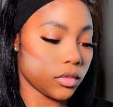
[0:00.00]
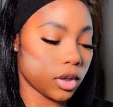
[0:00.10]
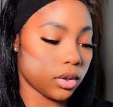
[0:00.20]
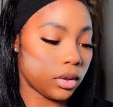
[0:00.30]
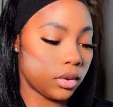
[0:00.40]

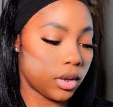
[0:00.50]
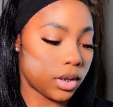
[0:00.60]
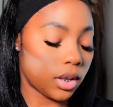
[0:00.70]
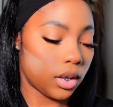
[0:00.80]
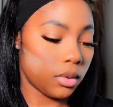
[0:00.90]
So do the
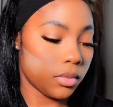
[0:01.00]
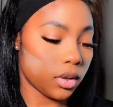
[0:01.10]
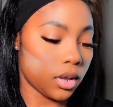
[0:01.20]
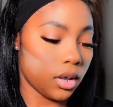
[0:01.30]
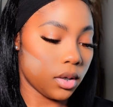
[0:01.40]
same
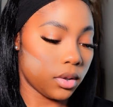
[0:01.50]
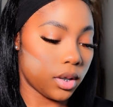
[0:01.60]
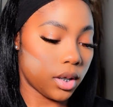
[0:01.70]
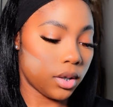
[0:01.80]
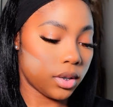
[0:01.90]
thing on
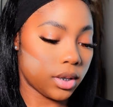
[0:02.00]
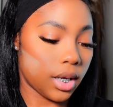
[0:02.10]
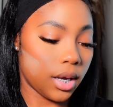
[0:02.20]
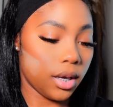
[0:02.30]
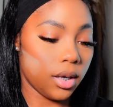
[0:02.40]
the other
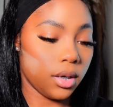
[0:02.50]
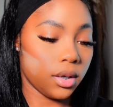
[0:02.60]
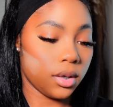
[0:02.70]
side.